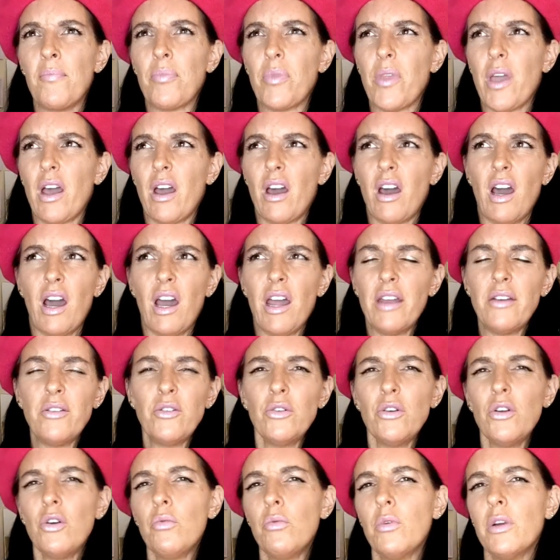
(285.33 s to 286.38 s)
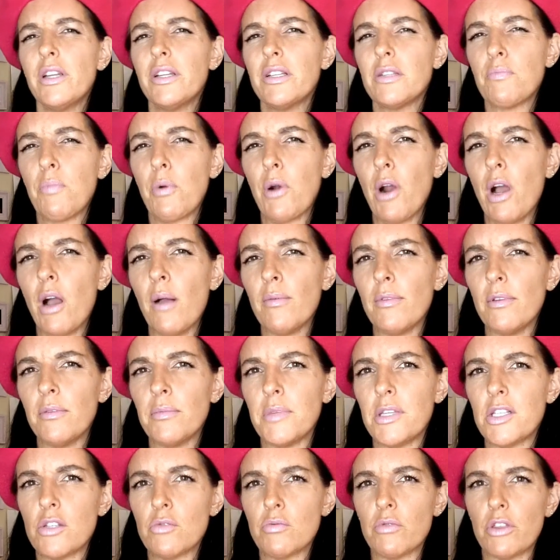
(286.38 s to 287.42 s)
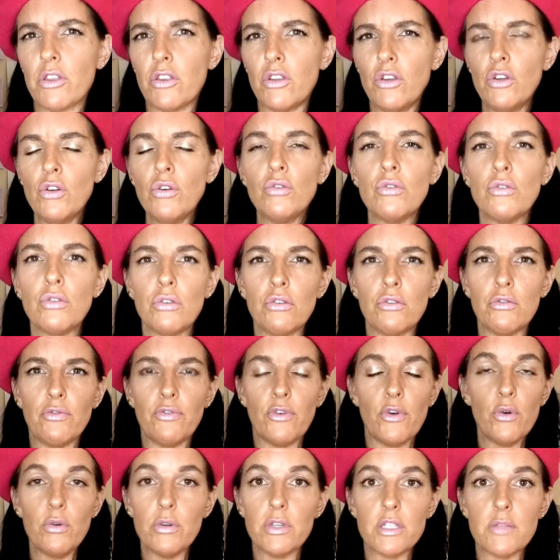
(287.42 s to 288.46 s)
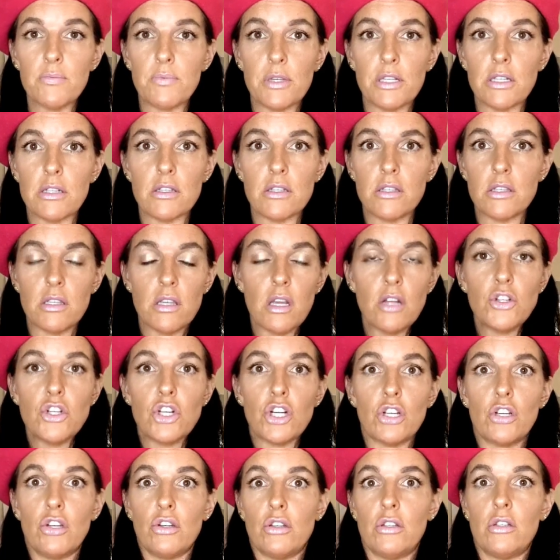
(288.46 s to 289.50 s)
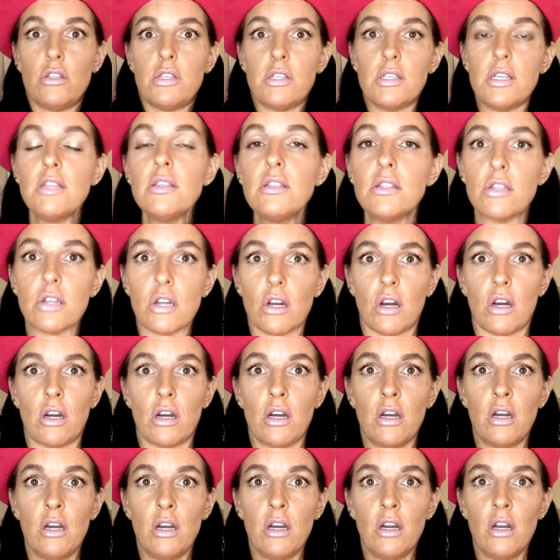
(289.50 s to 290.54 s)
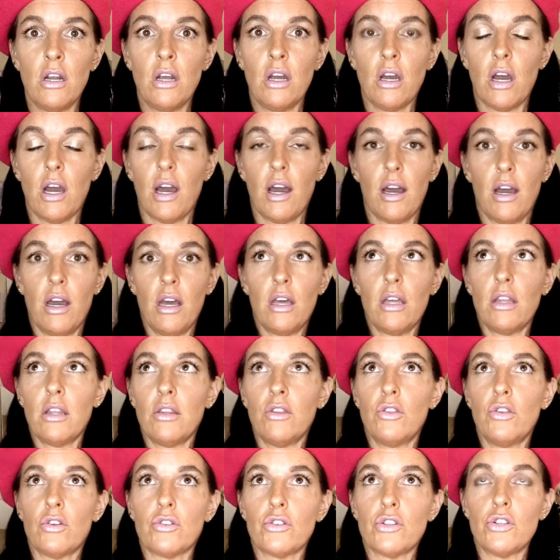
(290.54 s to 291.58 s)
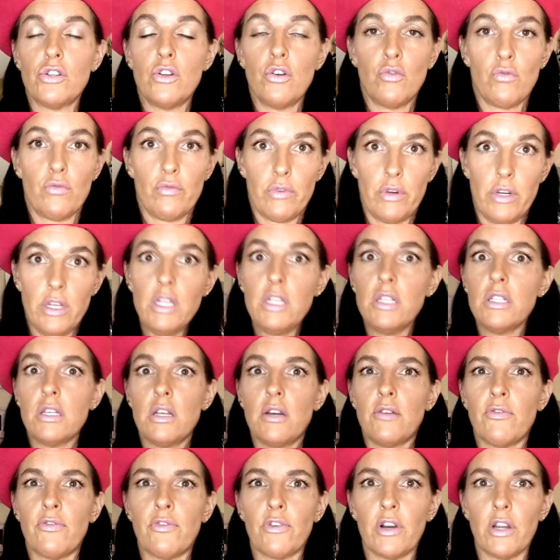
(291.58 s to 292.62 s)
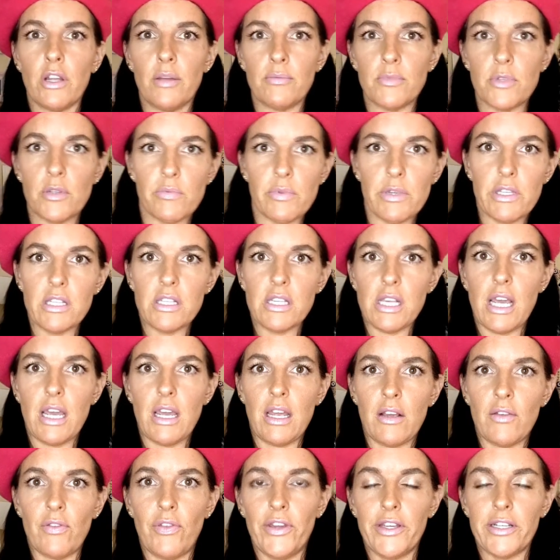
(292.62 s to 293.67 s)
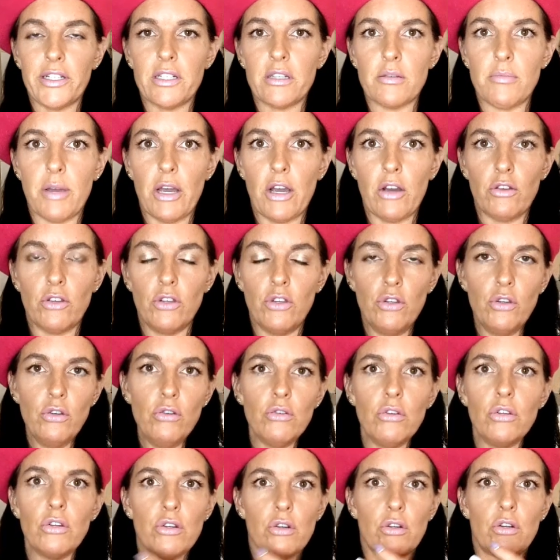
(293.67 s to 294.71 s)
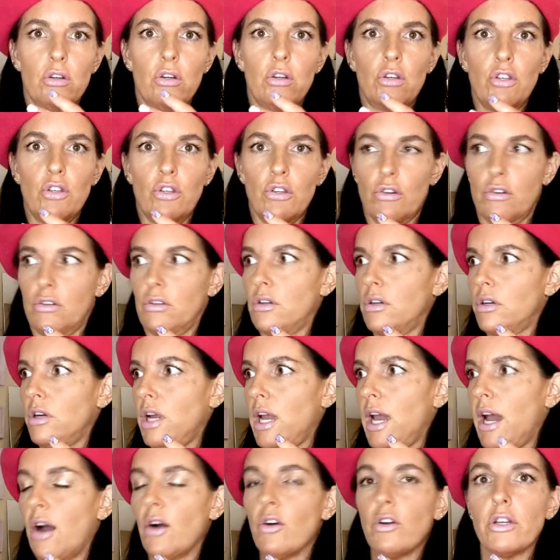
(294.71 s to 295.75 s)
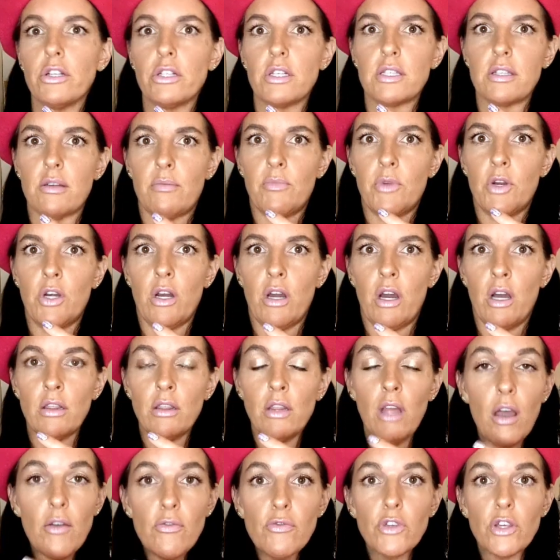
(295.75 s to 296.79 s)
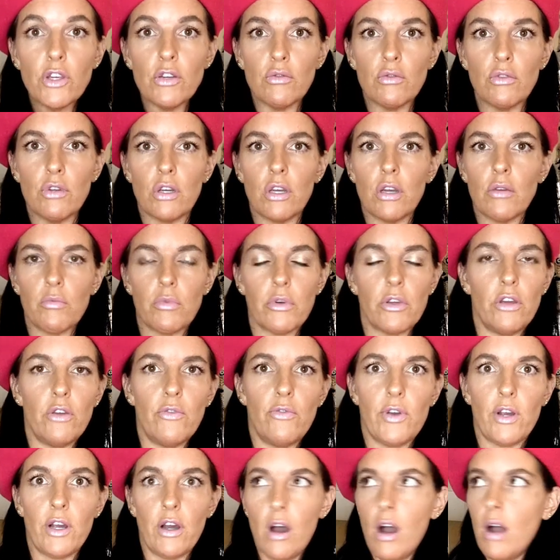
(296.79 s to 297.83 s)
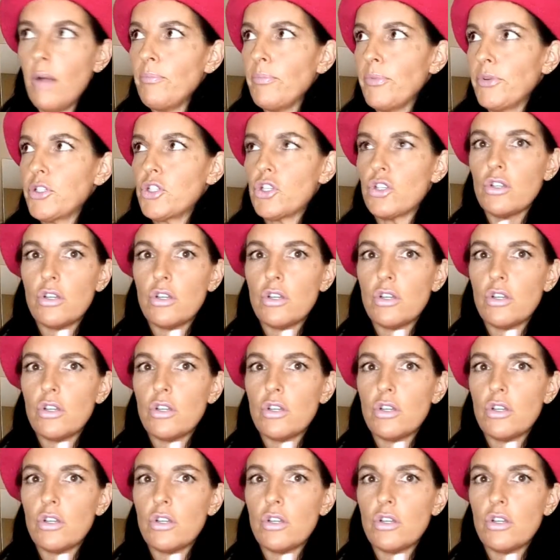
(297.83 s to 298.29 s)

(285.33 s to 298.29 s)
I don't know what his problem is with you. You've always been such a good sister. there's no reason for him to be saying things about you. How could someone not love you? Look at what you've accomplished.